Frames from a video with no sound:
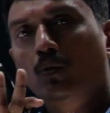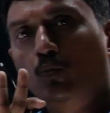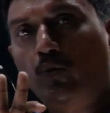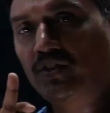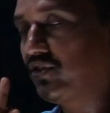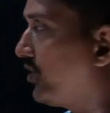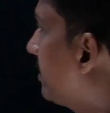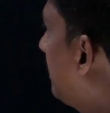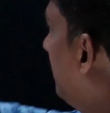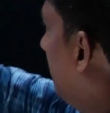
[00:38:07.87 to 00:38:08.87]
First
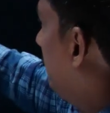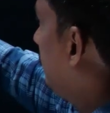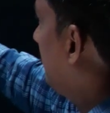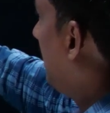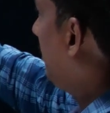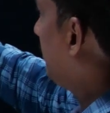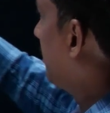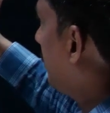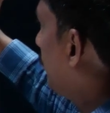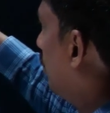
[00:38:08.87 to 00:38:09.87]
case, I have
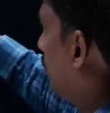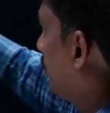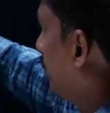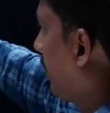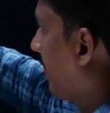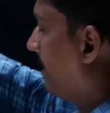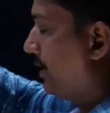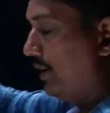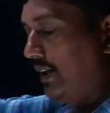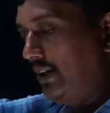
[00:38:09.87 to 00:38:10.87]
written O2.
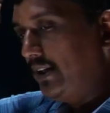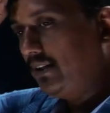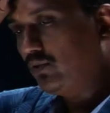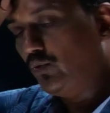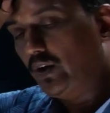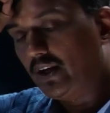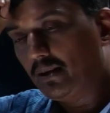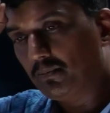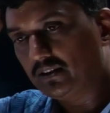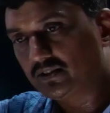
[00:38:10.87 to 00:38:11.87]
It is very
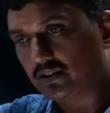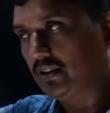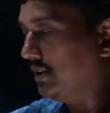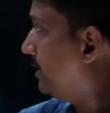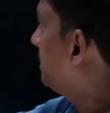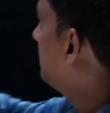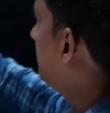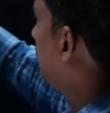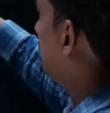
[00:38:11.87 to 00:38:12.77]
much clear.